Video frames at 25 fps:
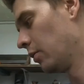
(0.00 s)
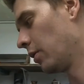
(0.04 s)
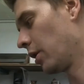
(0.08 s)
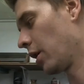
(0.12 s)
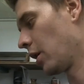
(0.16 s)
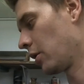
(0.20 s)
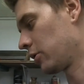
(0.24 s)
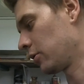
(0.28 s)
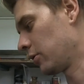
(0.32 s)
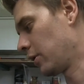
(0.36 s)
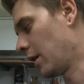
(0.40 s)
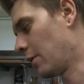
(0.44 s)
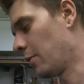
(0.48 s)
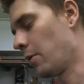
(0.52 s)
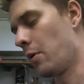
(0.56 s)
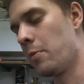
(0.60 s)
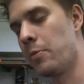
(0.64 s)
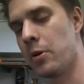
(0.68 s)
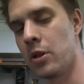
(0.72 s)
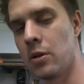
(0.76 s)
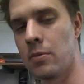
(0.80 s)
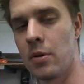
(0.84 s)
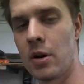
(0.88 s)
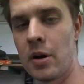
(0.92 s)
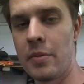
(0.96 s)
go through that when we put
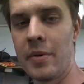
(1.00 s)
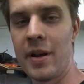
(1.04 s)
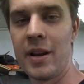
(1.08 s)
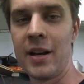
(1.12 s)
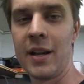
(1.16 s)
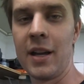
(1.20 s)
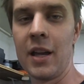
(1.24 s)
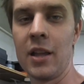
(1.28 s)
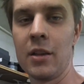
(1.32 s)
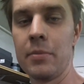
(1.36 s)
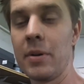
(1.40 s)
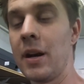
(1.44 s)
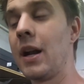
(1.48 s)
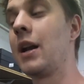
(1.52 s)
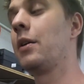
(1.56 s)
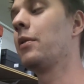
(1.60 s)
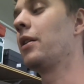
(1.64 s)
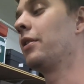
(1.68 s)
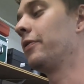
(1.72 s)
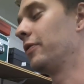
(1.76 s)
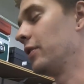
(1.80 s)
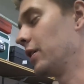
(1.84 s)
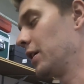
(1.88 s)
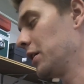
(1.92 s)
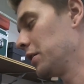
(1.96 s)
the bottom end together. But anyway,
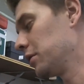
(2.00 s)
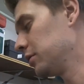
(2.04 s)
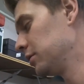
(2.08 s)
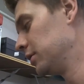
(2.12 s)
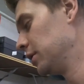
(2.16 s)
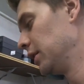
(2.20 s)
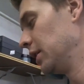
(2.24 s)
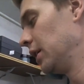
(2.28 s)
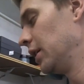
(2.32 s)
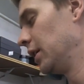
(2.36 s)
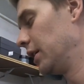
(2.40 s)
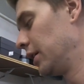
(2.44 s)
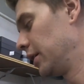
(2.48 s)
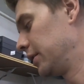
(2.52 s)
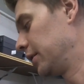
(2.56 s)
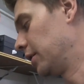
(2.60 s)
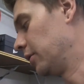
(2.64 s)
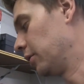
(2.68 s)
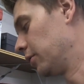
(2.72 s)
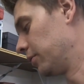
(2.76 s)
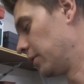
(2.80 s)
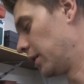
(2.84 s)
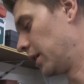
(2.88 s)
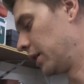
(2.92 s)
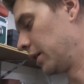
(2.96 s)
for now, they're
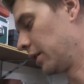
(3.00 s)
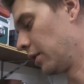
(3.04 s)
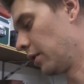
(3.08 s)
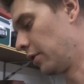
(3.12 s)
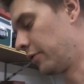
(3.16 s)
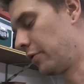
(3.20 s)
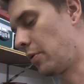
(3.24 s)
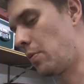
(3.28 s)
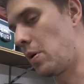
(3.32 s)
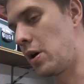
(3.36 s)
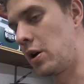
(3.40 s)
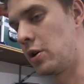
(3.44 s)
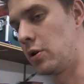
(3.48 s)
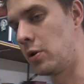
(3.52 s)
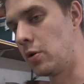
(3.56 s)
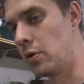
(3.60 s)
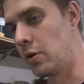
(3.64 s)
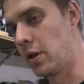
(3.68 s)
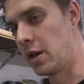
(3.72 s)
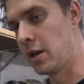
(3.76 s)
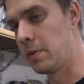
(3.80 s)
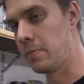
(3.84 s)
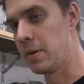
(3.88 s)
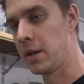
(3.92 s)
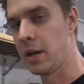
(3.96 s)
all ready to go for me to do
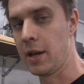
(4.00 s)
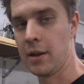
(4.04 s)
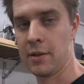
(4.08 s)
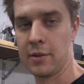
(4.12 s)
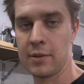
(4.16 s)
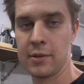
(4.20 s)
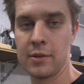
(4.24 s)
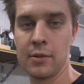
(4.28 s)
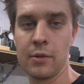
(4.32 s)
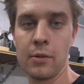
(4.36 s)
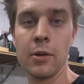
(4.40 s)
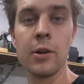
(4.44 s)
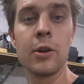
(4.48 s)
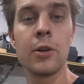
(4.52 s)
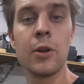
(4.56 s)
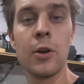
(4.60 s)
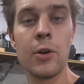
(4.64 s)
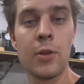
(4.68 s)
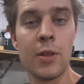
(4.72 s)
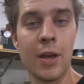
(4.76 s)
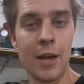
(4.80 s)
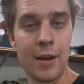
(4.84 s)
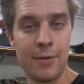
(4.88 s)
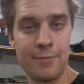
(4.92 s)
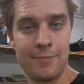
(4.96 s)
the big end, so I'm going to do
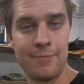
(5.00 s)
that.